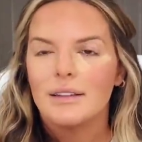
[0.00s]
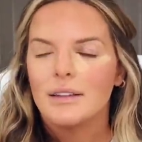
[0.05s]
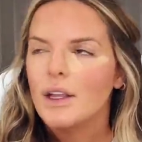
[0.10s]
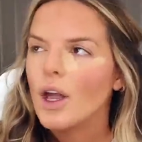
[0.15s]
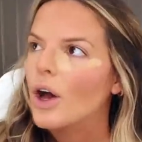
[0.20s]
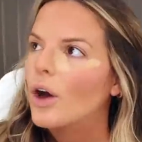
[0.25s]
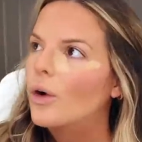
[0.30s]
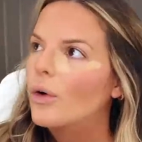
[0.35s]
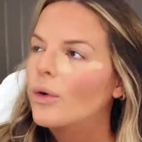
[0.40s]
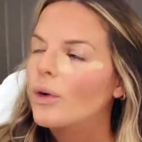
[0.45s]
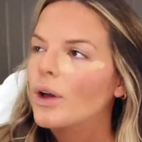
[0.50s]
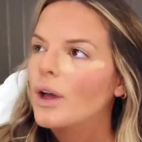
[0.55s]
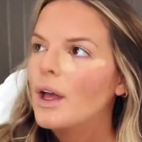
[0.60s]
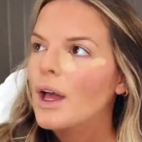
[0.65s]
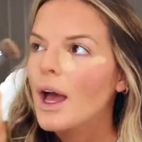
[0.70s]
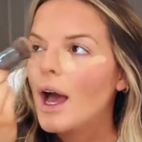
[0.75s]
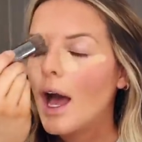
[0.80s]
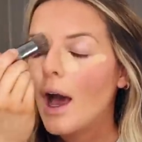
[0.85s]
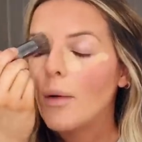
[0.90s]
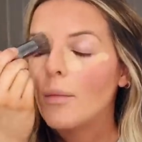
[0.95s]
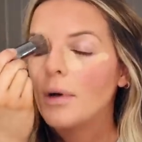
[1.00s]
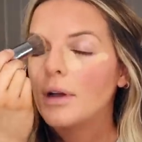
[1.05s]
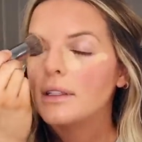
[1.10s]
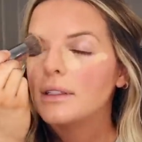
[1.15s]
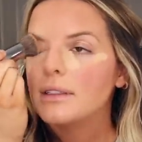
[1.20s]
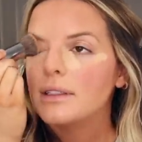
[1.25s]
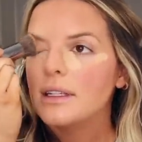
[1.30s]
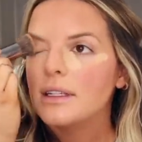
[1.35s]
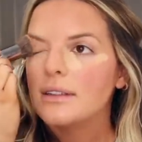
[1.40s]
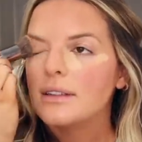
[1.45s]
No, I'm on
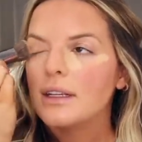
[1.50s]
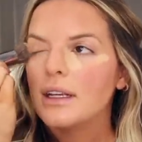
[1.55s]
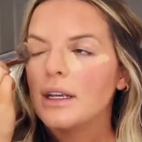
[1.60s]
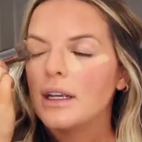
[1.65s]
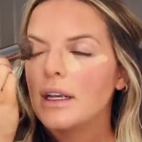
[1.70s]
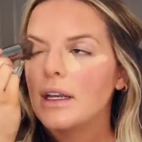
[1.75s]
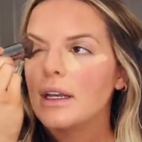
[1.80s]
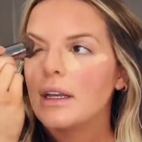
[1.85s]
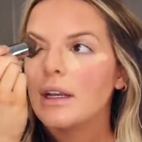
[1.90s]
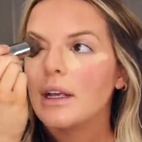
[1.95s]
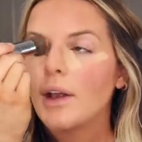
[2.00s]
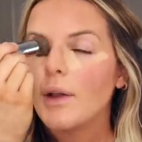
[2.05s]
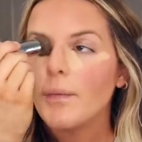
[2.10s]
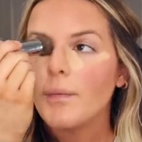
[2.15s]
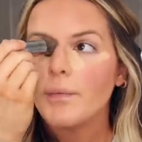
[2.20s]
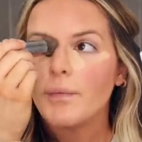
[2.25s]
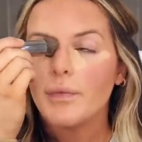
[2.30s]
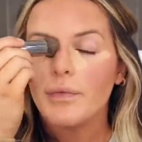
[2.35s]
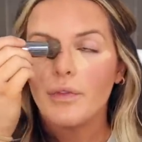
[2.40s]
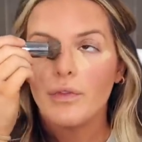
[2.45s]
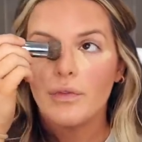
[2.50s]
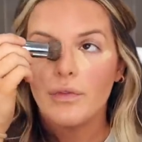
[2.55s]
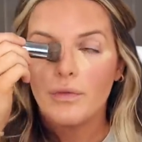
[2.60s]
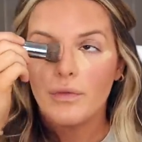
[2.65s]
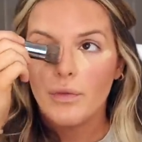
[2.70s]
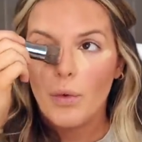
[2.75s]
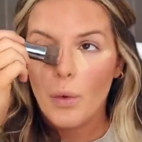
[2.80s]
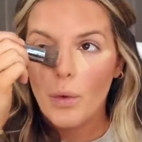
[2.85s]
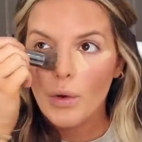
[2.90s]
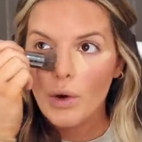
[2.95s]
season
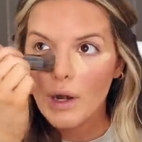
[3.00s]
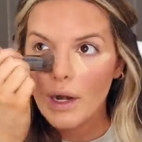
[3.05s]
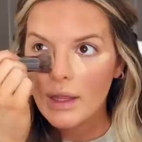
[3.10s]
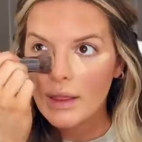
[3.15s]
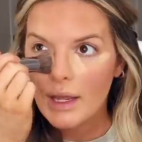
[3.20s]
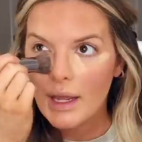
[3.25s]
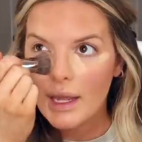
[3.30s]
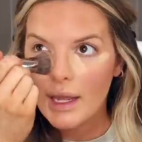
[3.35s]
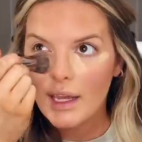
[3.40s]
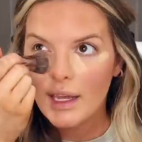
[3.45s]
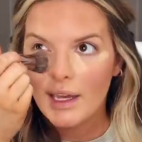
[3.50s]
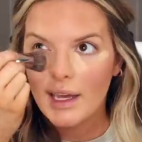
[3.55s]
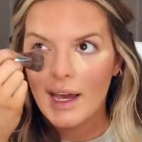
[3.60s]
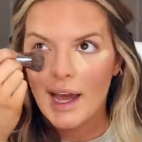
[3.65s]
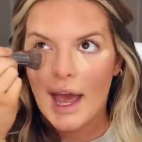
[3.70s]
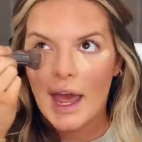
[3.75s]
four, I think.